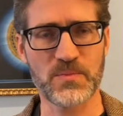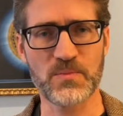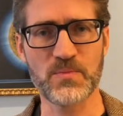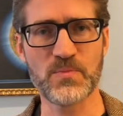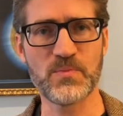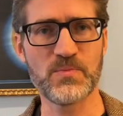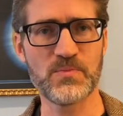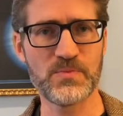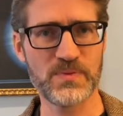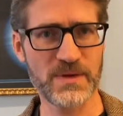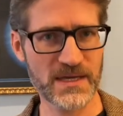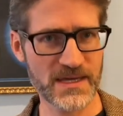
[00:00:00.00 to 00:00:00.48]

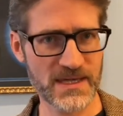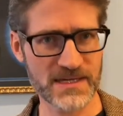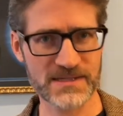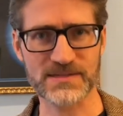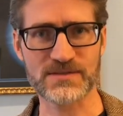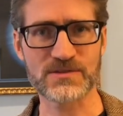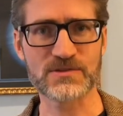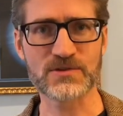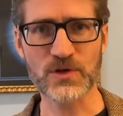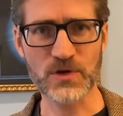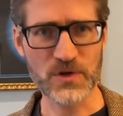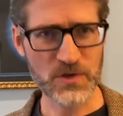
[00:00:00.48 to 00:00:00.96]

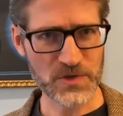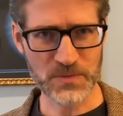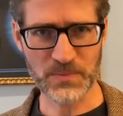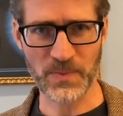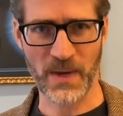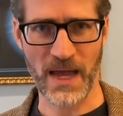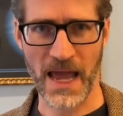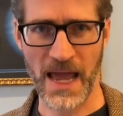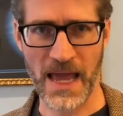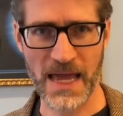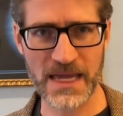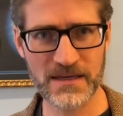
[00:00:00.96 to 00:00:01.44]
biggest
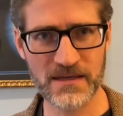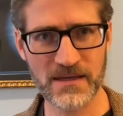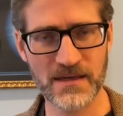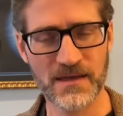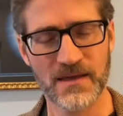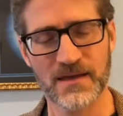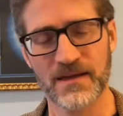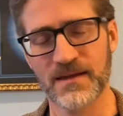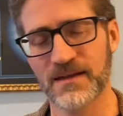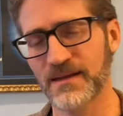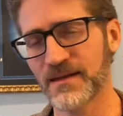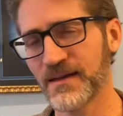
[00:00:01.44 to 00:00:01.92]
douchebag,
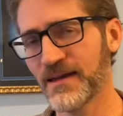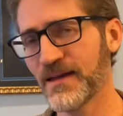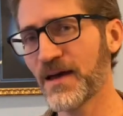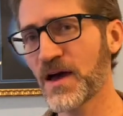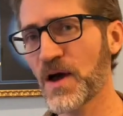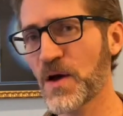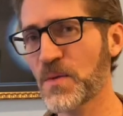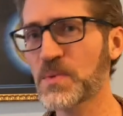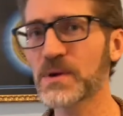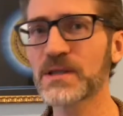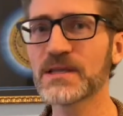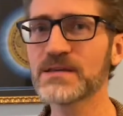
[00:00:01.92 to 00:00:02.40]

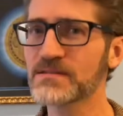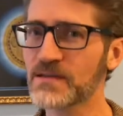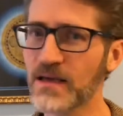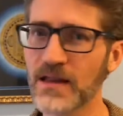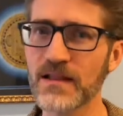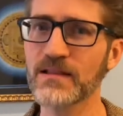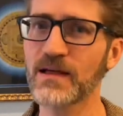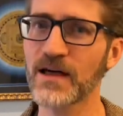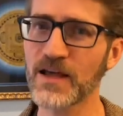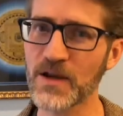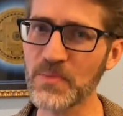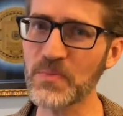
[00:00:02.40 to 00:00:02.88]
but he's got
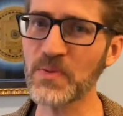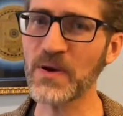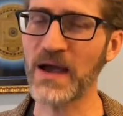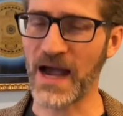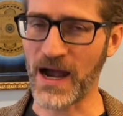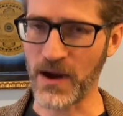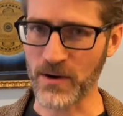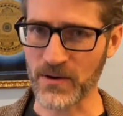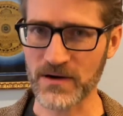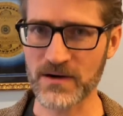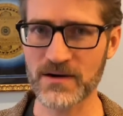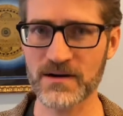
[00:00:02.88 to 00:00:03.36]
a lot of
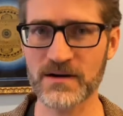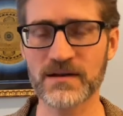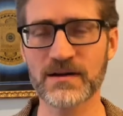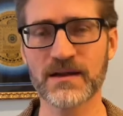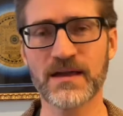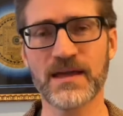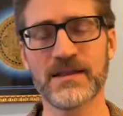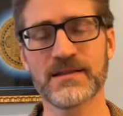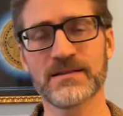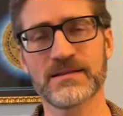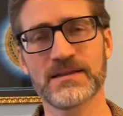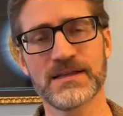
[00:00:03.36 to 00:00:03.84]
power,
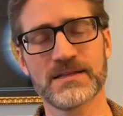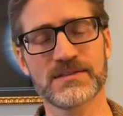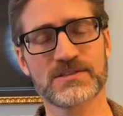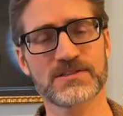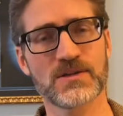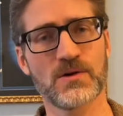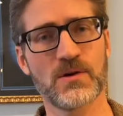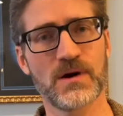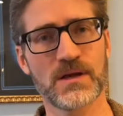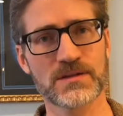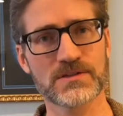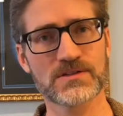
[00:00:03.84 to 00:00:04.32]
and
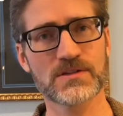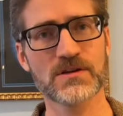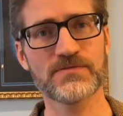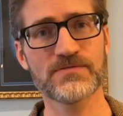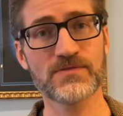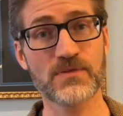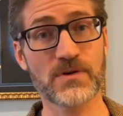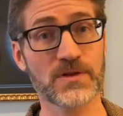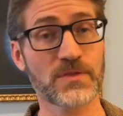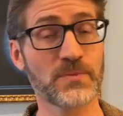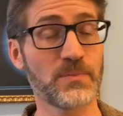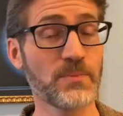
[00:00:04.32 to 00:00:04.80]
so on and so
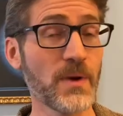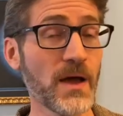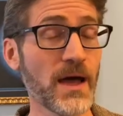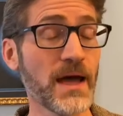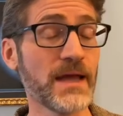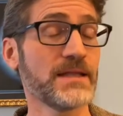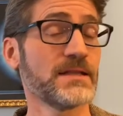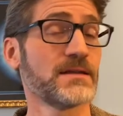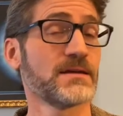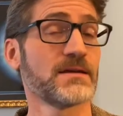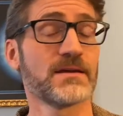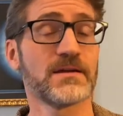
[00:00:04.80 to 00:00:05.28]
forth.
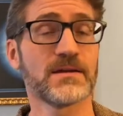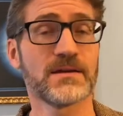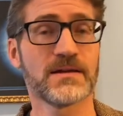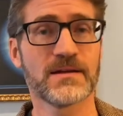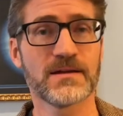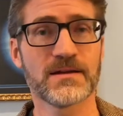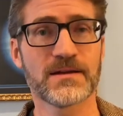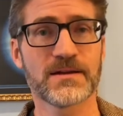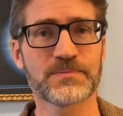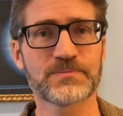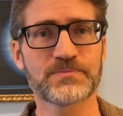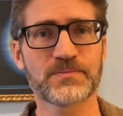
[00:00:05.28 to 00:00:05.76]
But
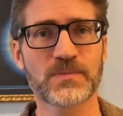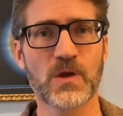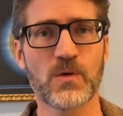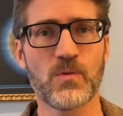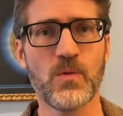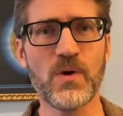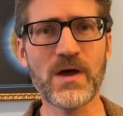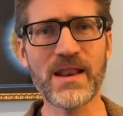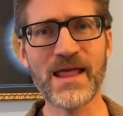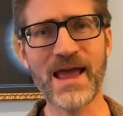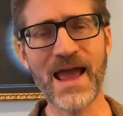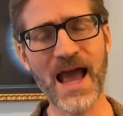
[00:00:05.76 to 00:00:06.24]

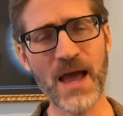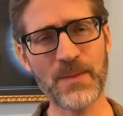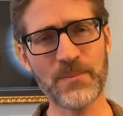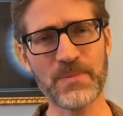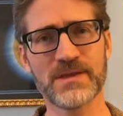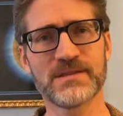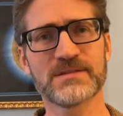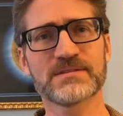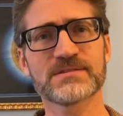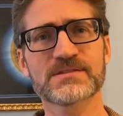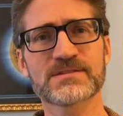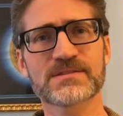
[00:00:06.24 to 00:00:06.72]
what
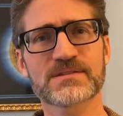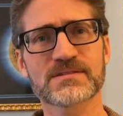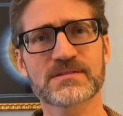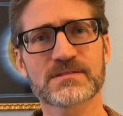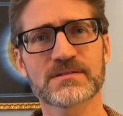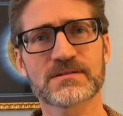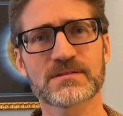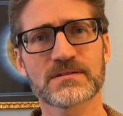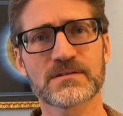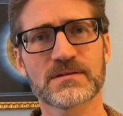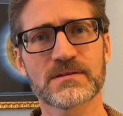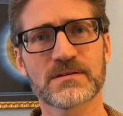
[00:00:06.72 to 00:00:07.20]
happens?
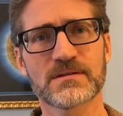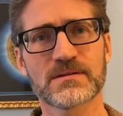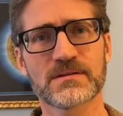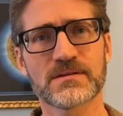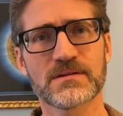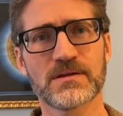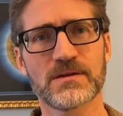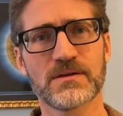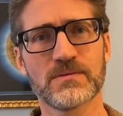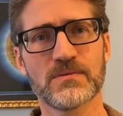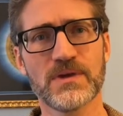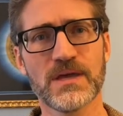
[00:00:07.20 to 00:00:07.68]

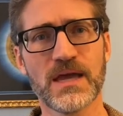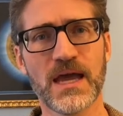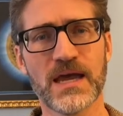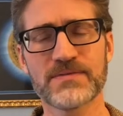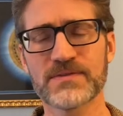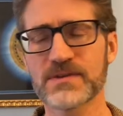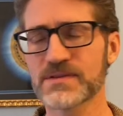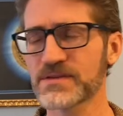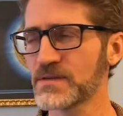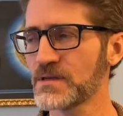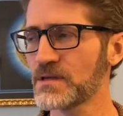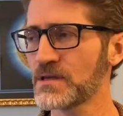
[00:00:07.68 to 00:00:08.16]
We had
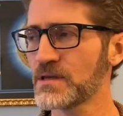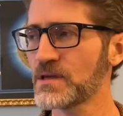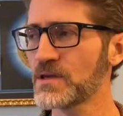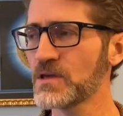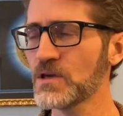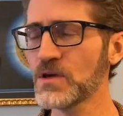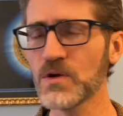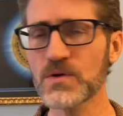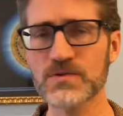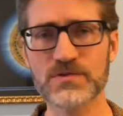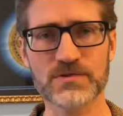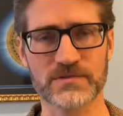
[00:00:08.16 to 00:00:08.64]
this
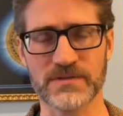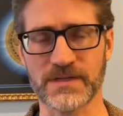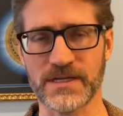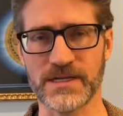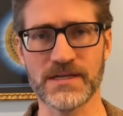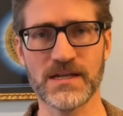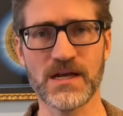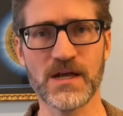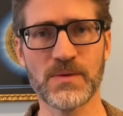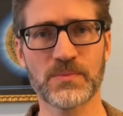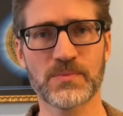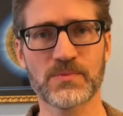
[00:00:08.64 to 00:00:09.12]
huge lead
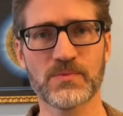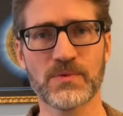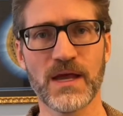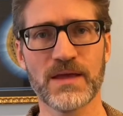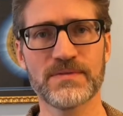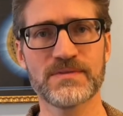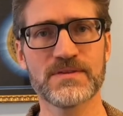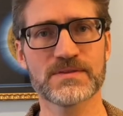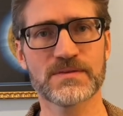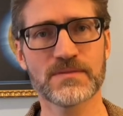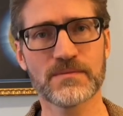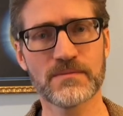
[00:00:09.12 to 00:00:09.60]
up, we had
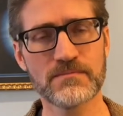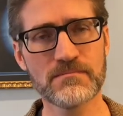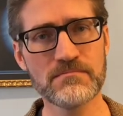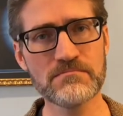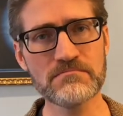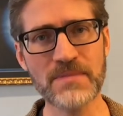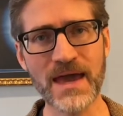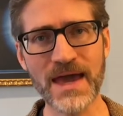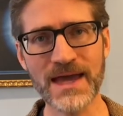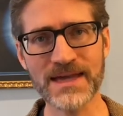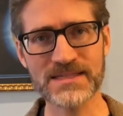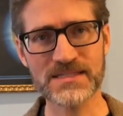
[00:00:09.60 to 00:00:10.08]
these
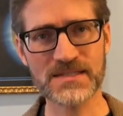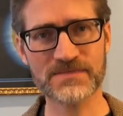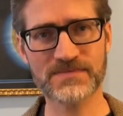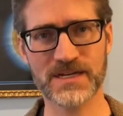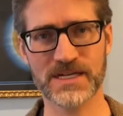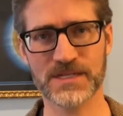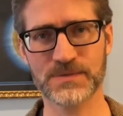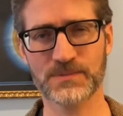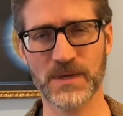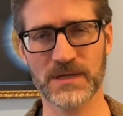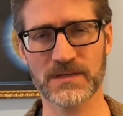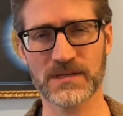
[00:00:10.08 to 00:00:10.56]
massive
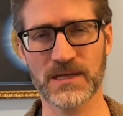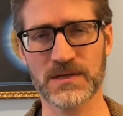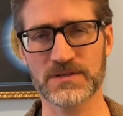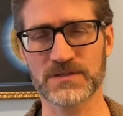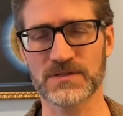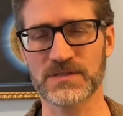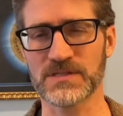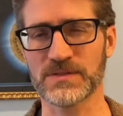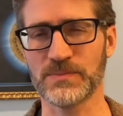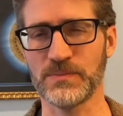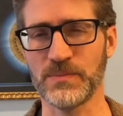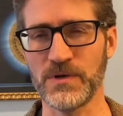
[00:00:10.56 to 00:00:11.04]

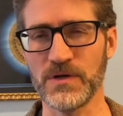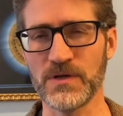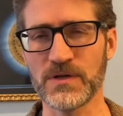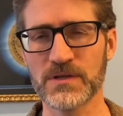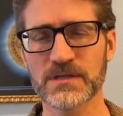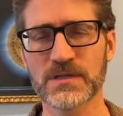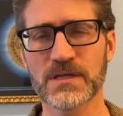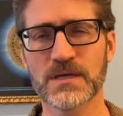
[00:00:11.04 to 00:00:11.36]
expectations built,